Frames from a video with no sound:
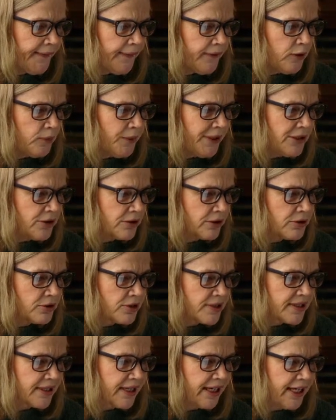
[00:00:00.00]
You went on
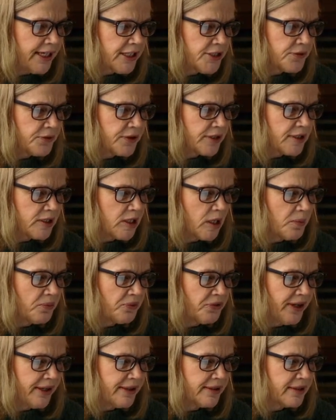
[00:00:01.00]
to say, as for the time
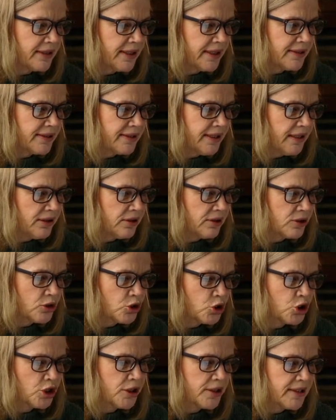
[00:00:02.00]
factor, I
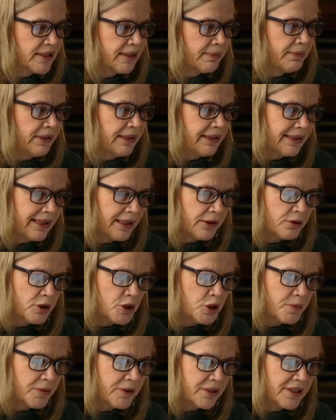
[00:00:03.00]
attach some
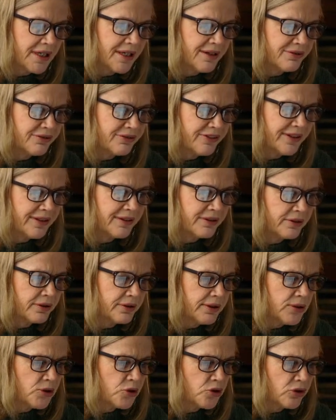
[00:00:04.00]
encouragement I found on
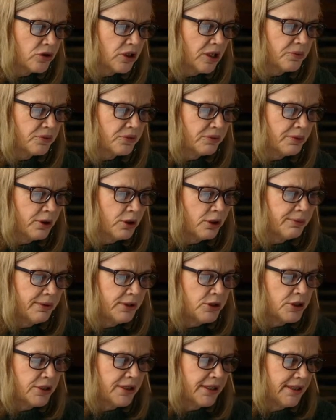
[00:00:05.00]
Instagram from a home
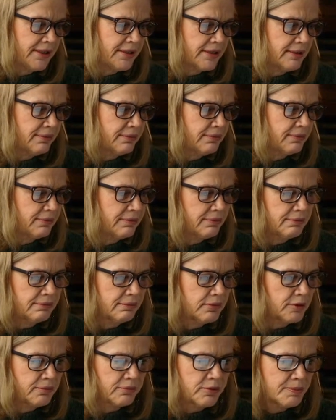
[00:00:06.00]
educating
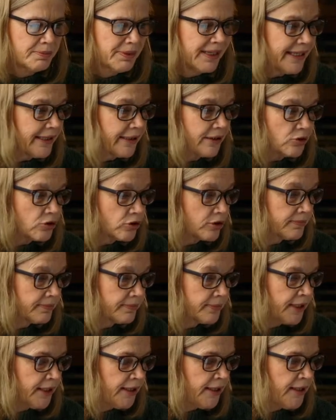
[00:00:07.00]
mom's page.
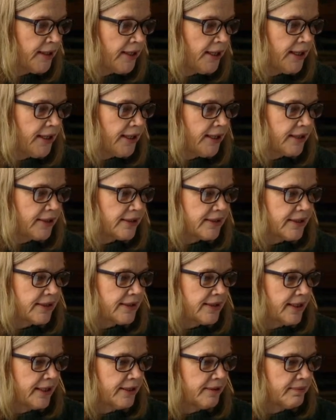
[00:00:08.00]
It
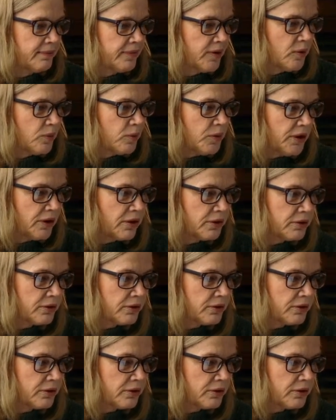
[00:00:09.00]
says here, we are